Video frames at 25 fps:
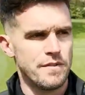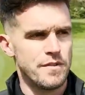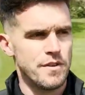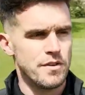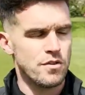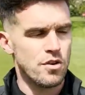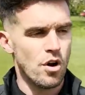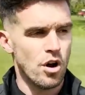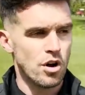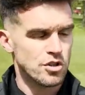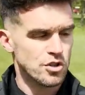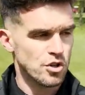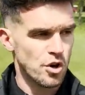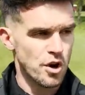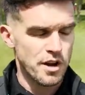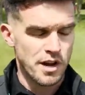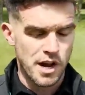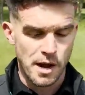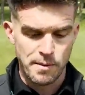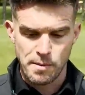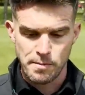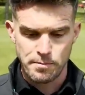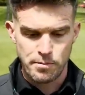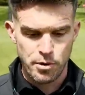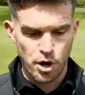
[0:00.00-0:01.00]
if you've got a Scotty
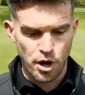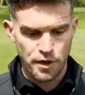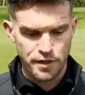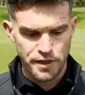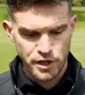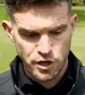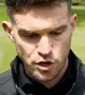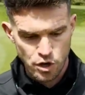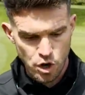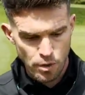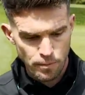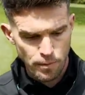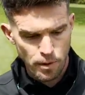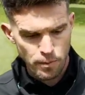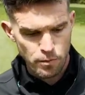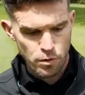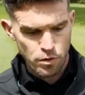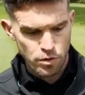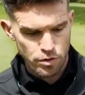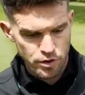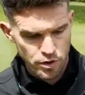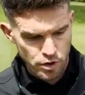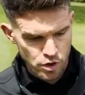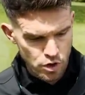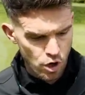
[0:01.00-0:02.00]
Cameron putter, they come
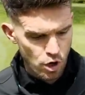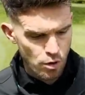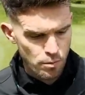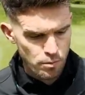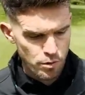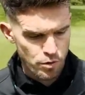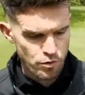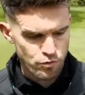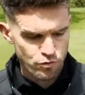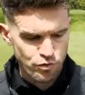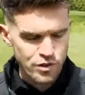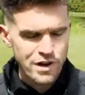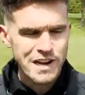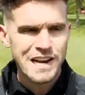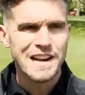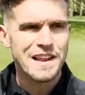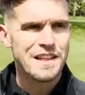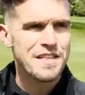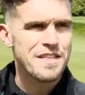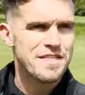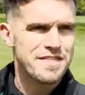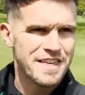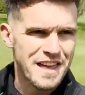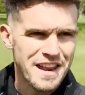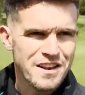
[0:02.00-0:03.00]
with really
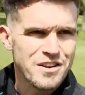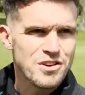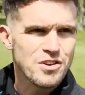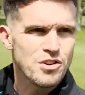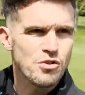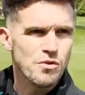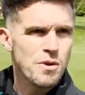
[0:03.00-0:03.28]
thin